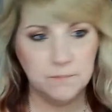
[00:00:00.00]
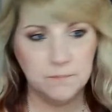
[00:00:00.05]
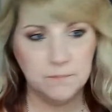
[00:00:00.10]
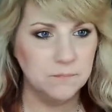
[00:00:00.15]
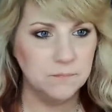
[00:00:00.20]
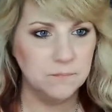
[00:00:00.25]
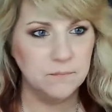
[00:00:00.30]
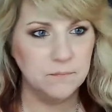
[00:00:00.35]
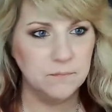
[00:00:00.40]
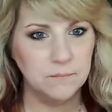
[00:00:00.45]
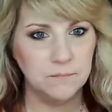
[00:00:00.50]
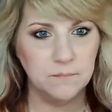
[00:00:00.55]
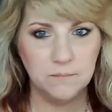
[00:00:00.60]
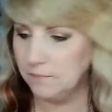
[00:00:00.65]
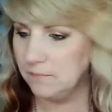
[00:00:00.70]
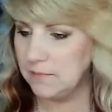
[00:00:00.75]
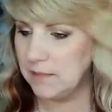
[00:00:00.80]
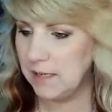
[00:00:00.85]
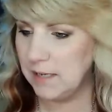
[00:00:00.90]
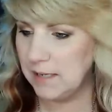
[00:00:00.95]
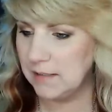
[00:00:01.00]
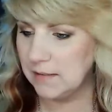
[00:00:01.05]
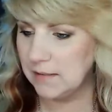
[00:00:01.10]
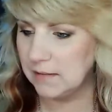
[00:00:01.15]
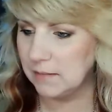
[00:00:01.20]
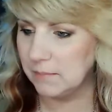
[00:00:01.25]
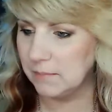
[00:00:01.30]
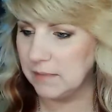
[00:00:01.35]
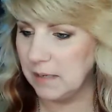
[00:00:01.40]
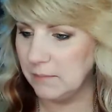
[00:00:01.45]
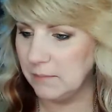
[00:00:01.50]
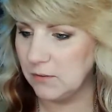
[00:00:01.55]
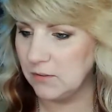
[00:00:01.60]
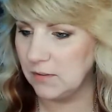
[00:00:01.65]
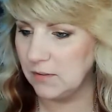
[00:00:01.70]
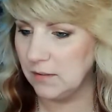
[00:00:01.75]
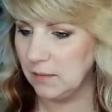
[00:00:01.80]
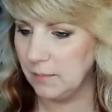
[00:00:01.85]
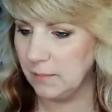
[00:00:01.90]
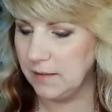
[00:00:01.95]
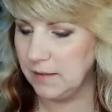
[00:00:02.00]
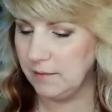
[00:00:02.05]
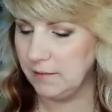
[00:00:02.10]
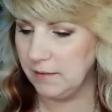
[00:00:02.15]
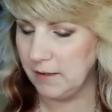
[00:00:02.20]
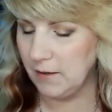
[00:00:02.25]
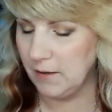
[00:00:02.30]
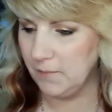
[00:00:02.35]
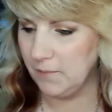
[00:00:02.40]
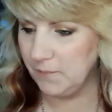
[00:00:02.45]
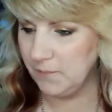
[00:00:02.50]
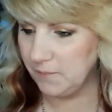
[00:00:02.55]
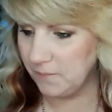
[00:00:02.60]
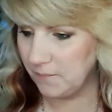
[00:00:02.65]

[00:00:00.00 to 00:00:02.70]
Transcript: Mhm. Takes it sometimes. There we go.